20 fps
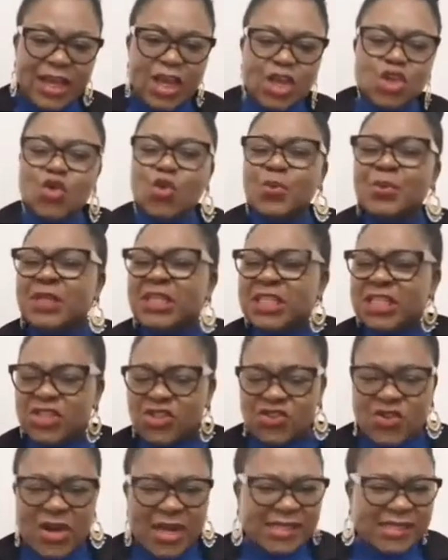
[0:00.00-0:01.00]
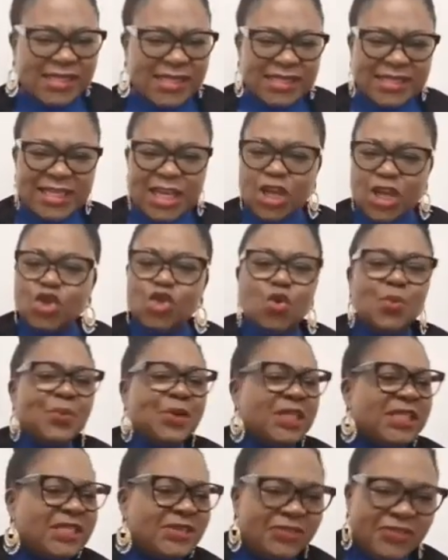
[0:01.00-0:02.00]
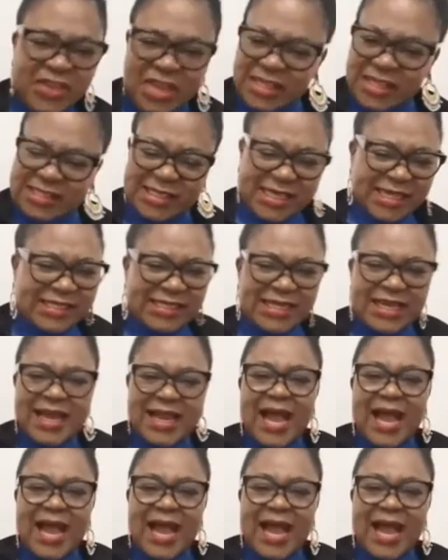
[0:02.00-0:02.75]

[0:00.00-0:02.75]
You'll be distracted. You'll be deviated.